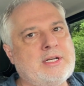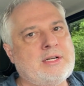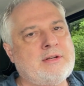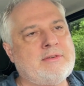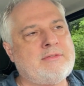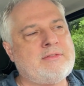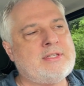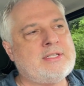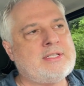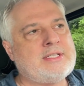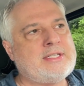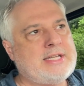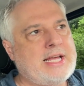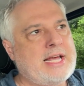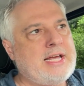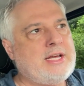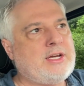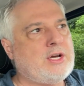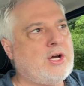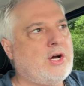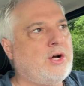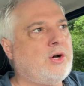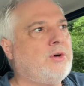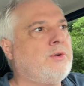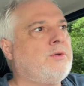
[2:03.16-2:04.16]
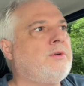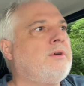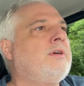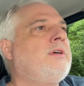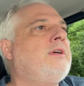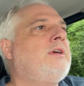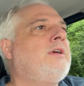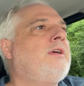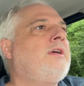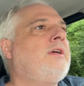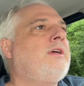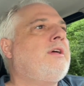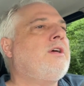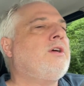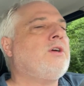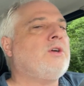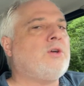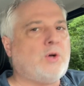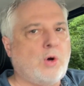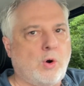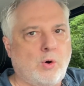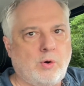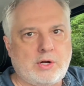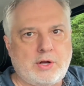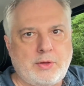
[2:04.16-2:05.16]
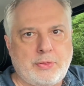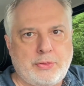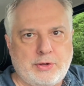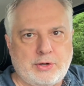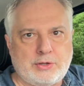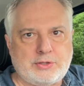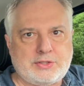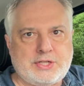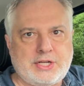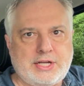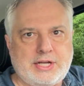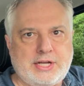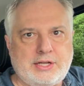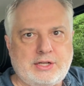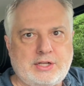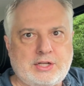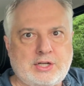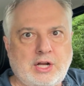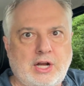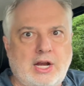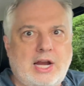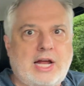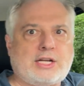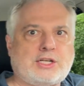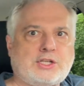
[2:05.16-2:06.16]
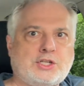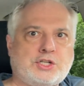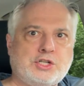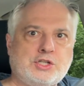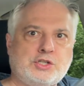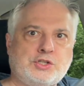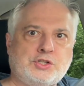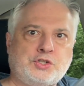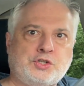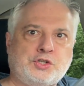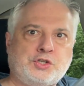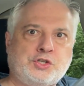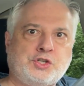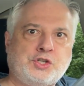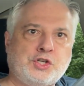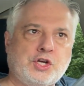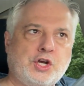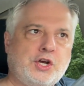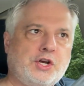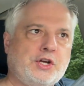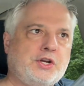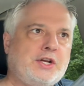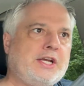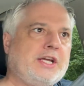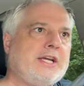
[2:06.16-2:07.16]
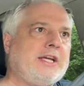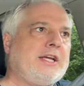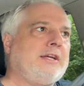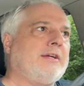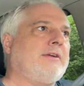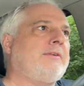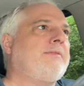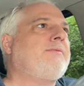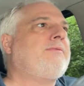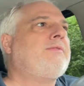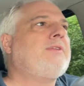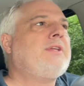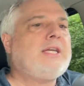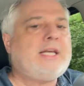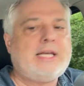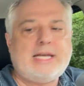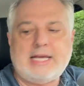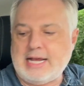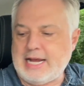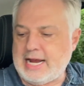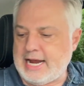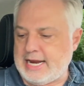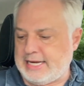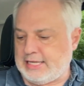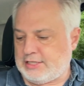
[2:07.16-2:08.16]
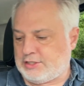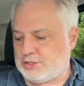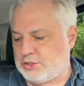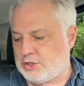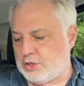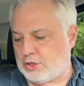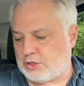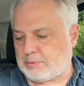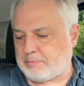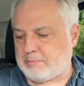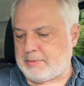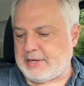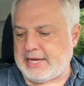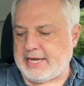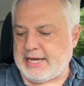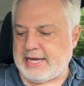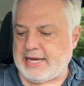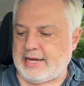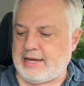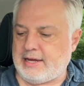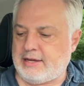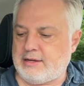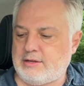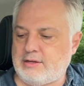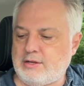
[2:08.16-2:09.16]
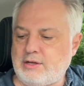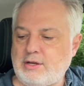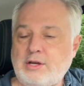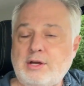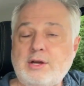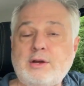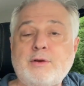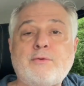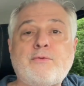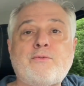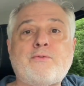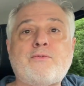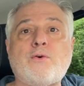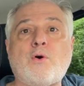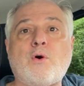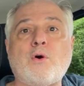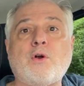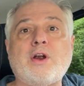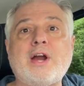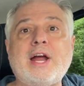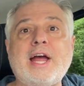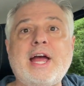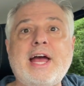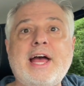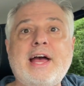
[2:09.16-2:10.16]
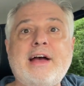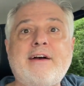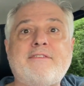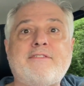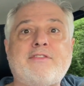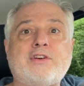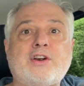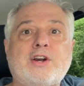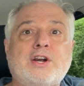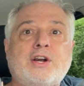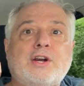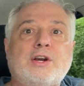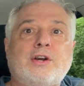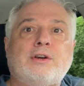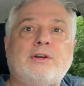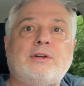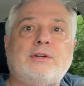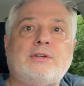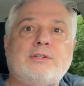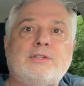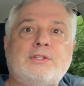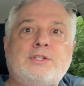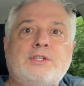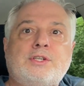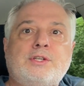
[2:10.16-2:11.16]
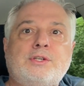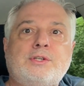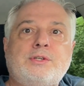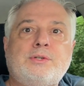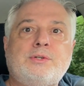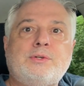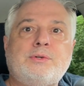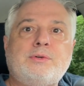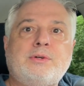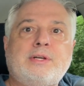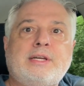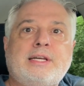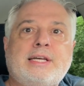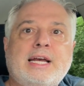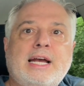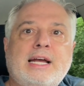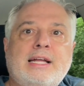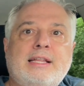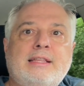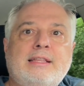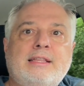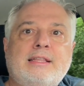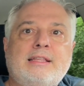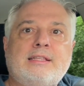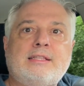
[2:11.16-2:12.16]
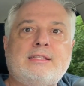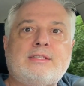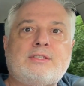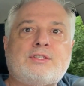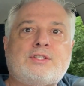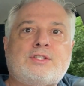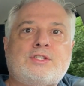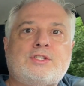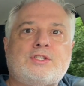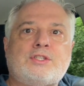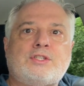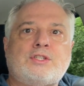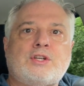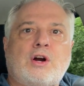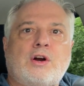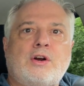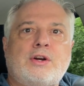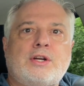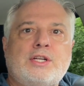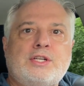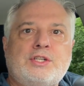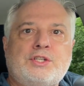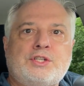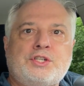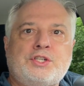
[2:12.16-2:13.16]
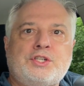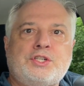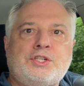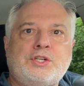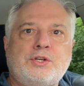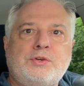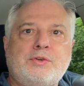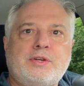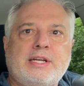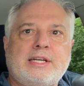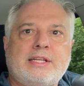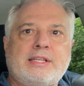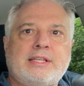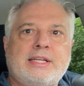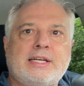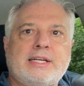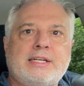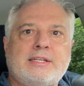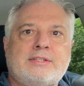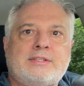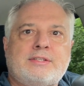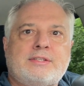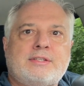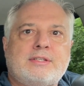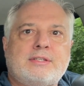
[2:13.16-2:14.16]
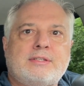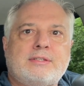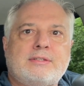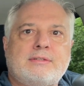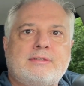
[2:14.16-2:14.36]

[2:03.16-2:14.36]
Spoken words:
of the Seiko Golgo13 Collector's Journey. And it took me forever to get started shooting this.